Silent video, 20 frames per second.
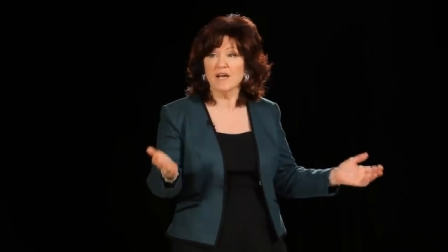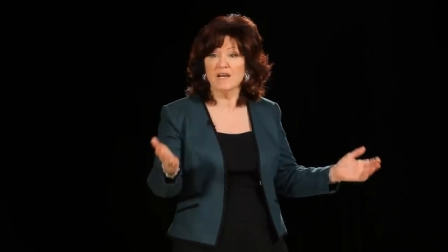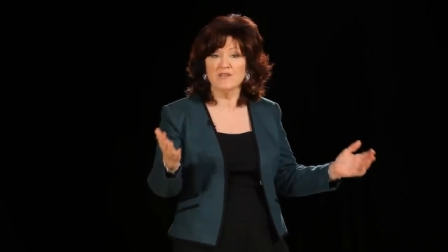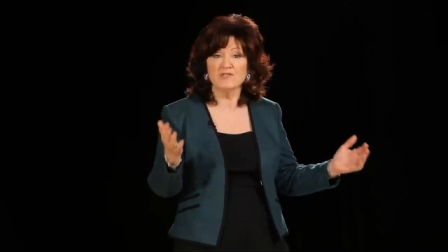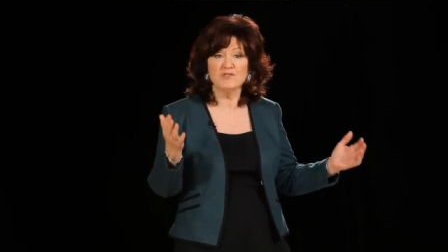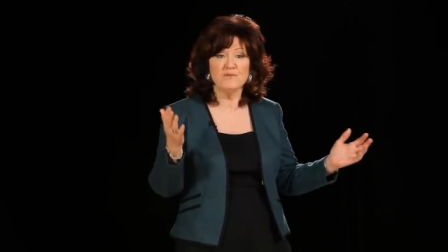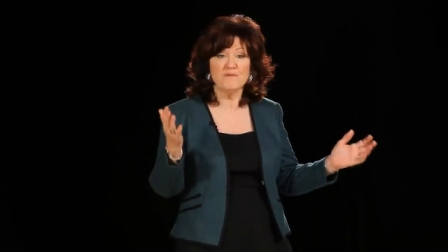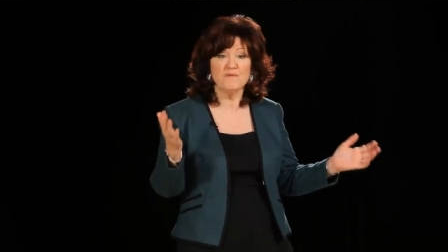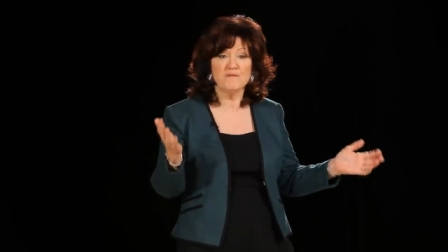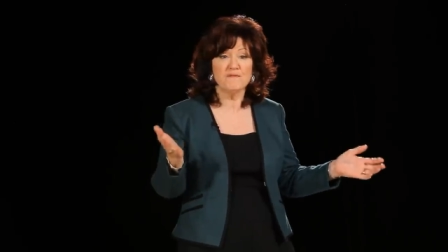
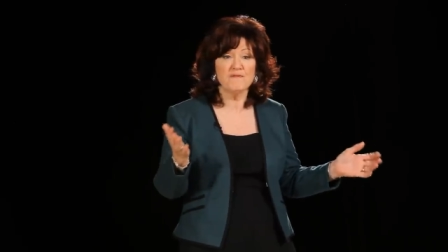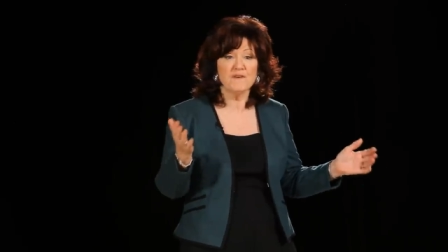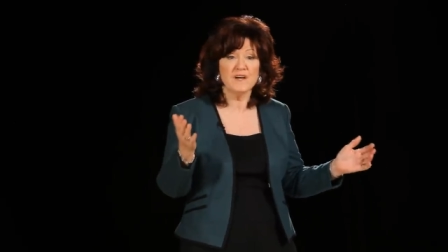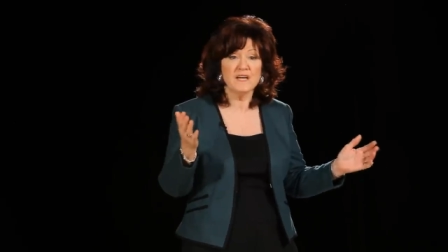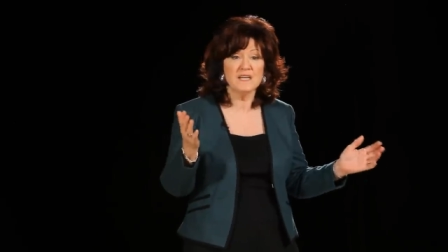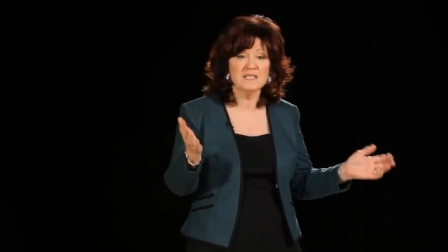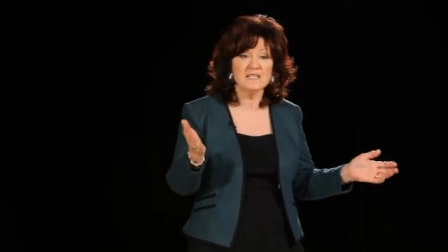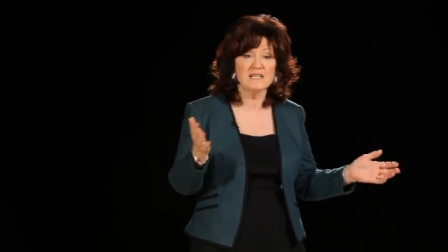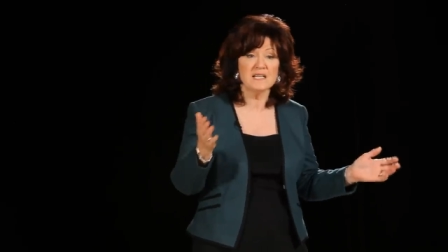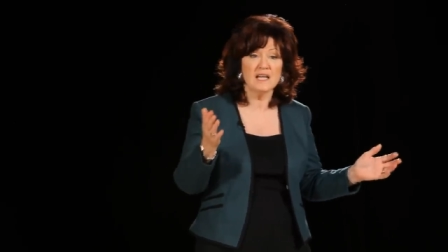as you
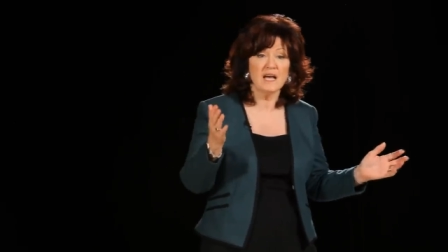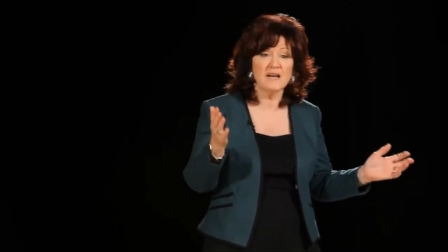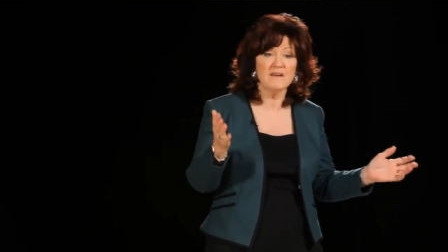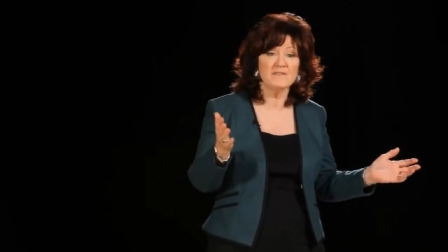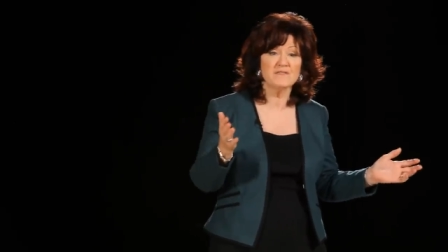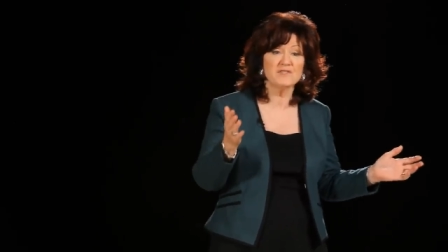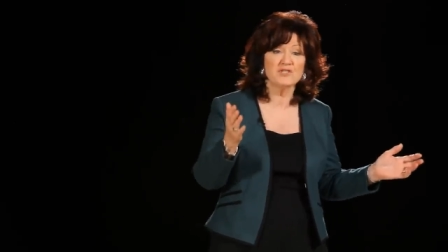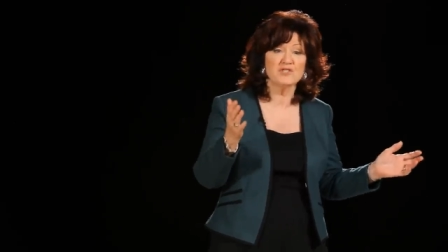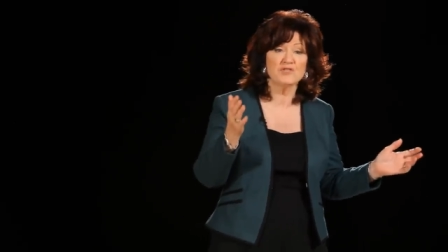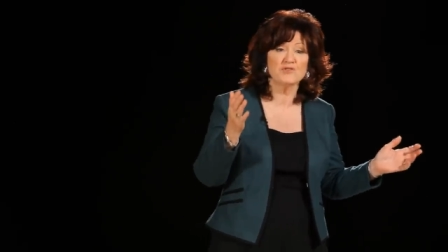face
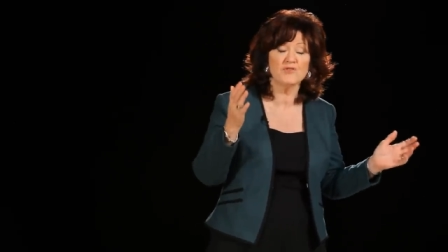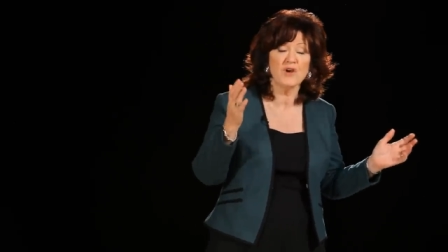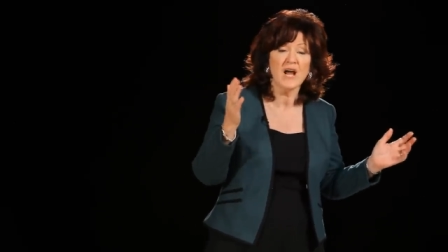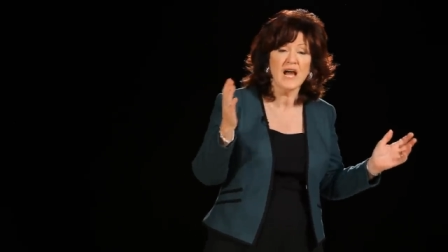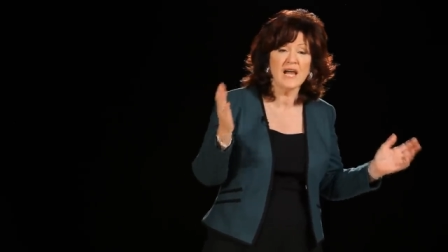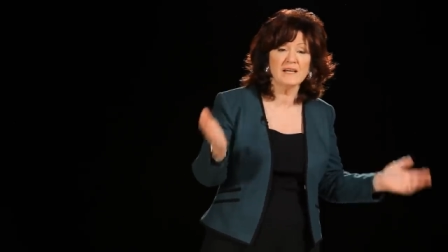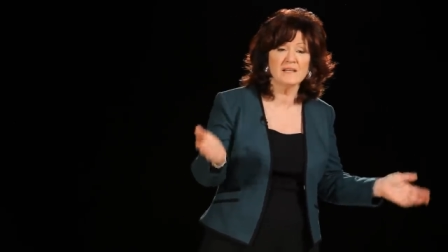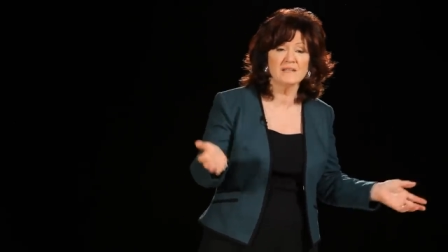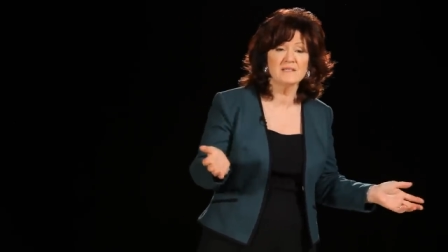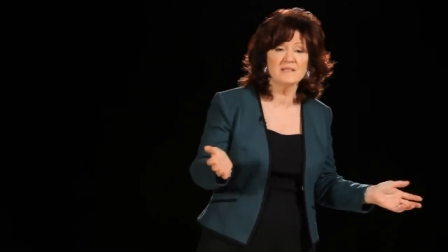life's
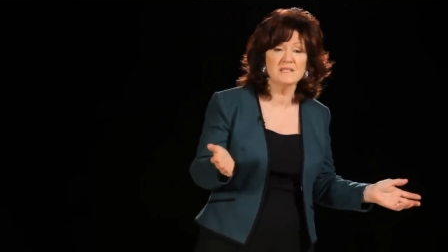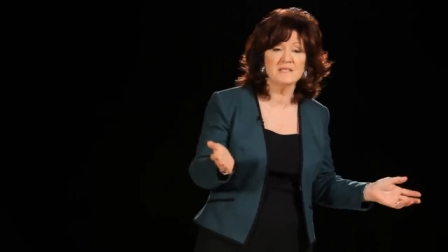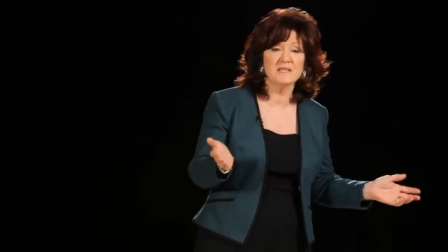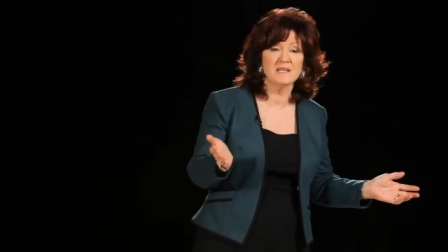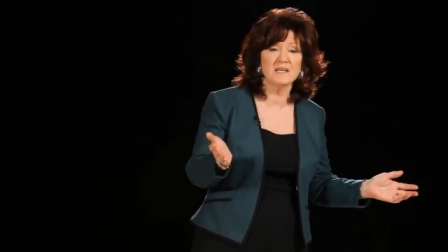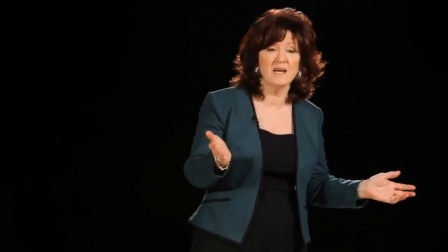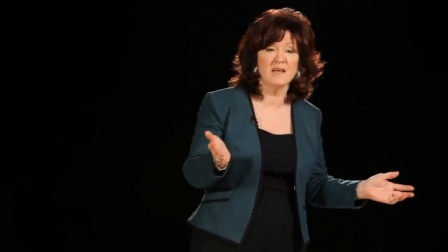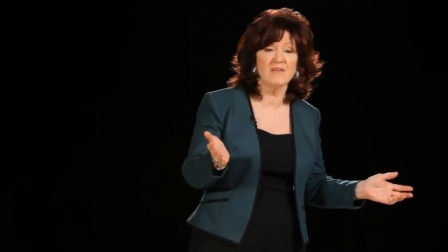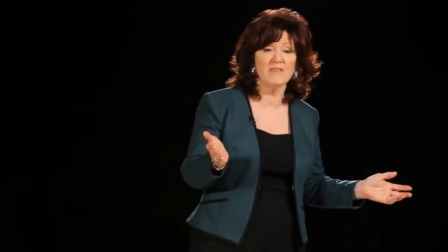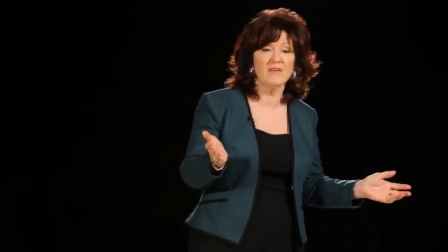dragons
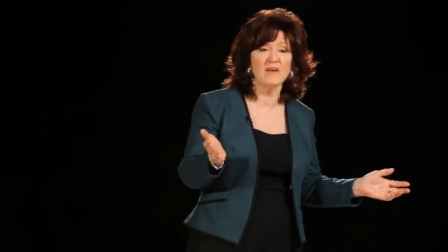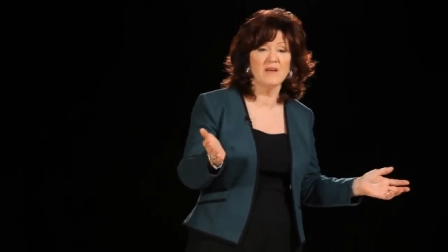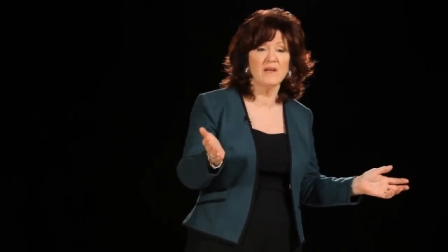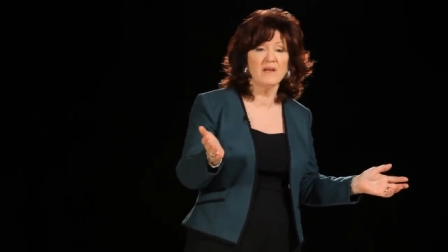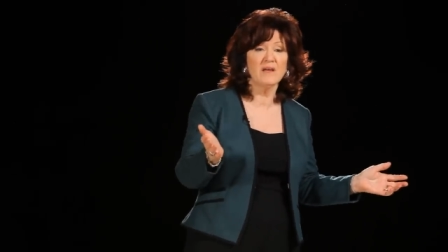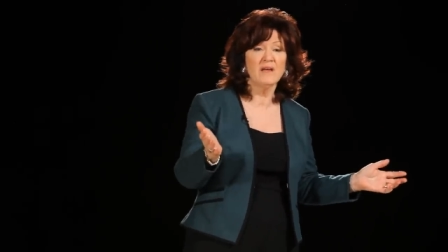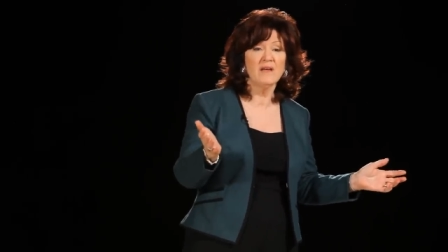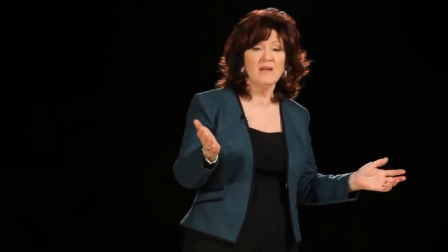together,